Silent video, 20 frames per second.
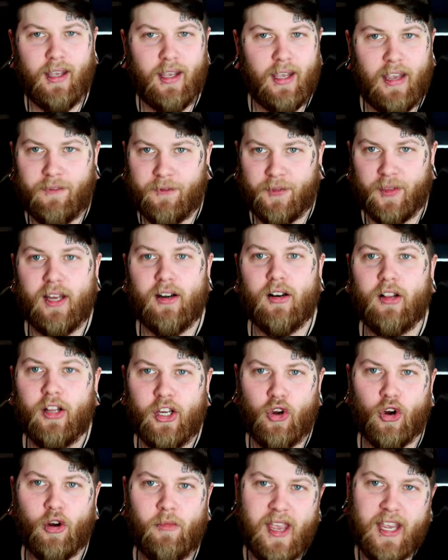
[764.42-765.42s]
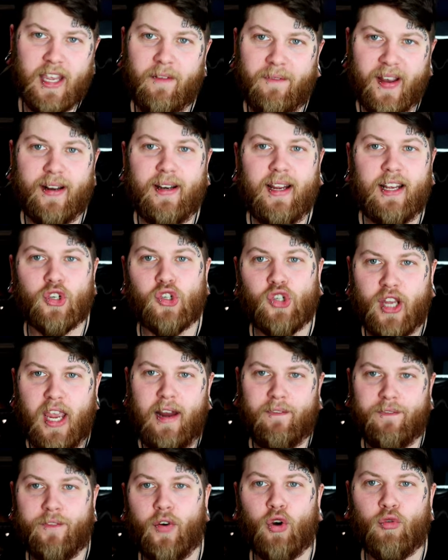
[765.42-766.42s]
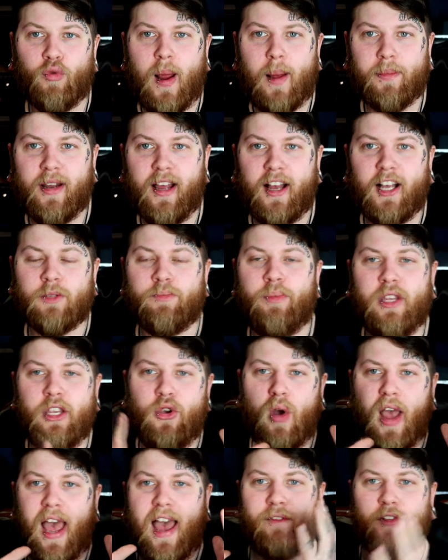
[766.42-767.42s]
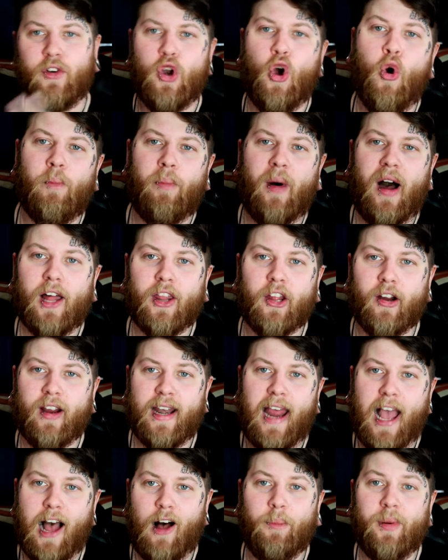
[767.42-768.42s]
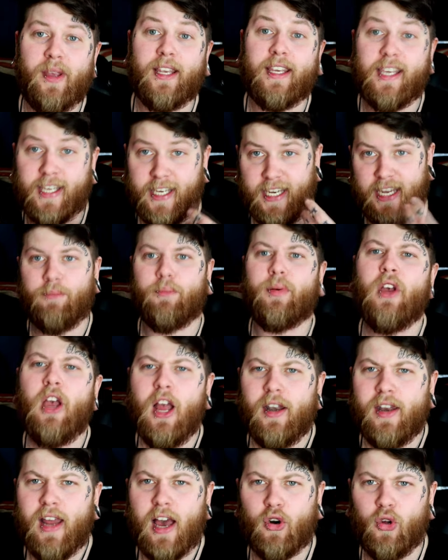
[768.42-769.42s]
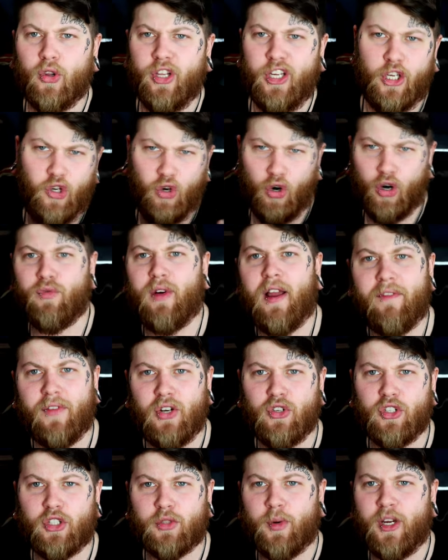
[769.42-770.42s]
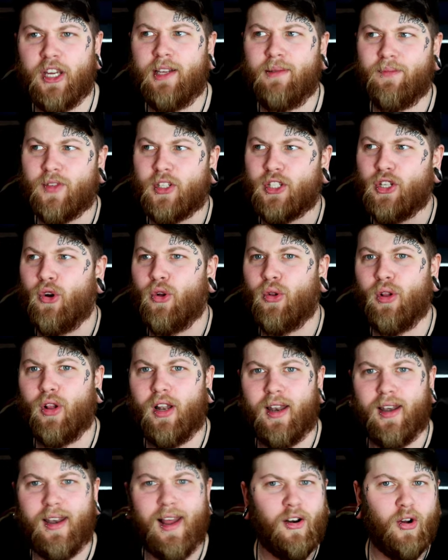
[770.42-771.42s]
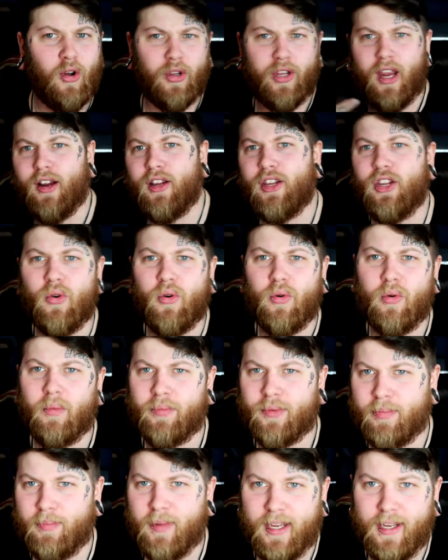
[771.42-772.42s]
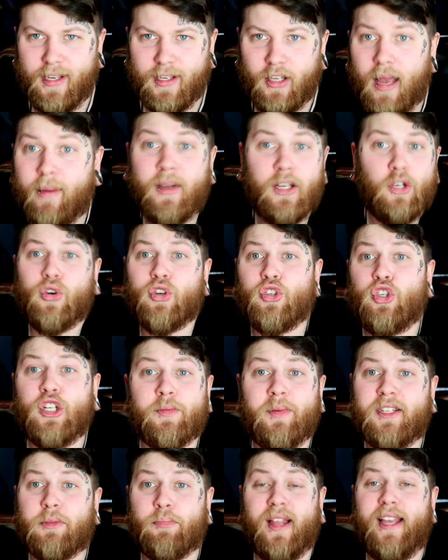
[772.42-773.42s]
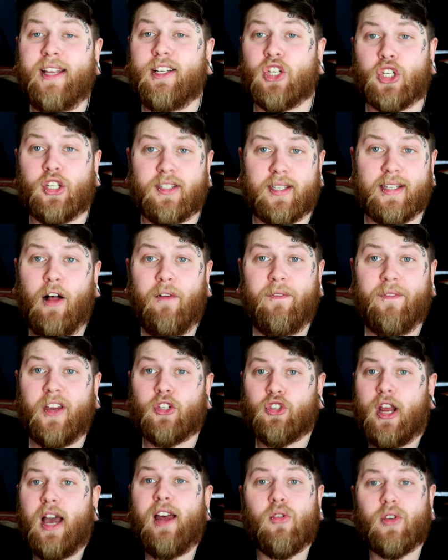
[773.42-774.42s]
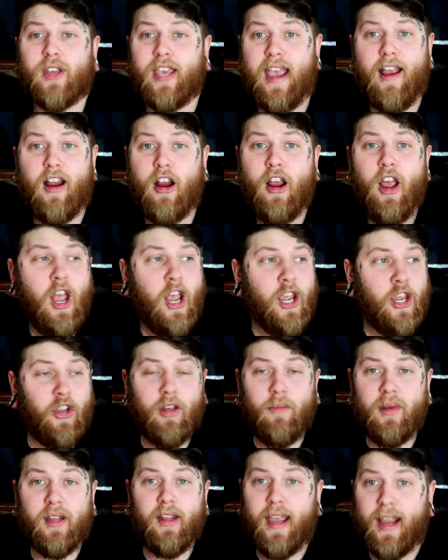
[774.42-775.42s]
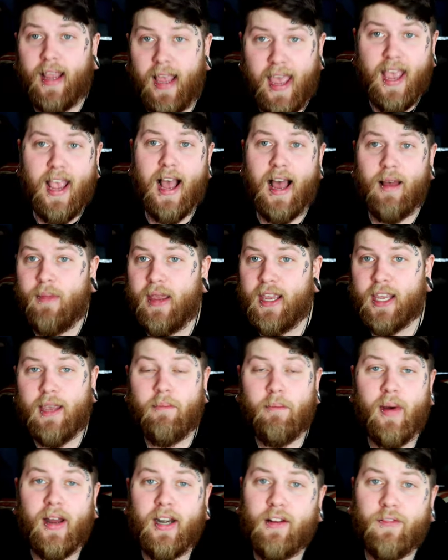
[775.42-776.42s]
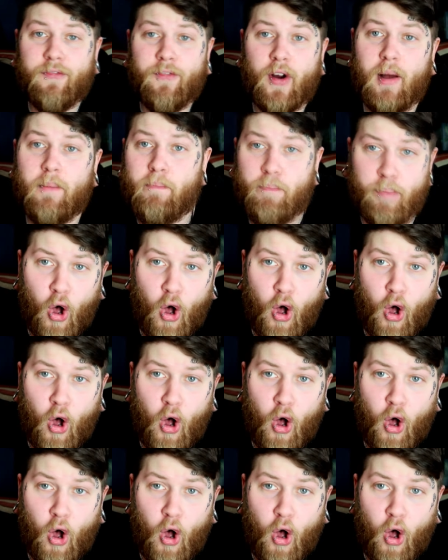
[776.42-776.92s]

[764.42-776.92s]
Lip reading: if literally you're making financial gain for reptiles, but you have no bother in helping keep not only your revenue stream, so not only are you being, I mean, you could just be plain selfish, I don't care. You can be like, hey, I'm making money from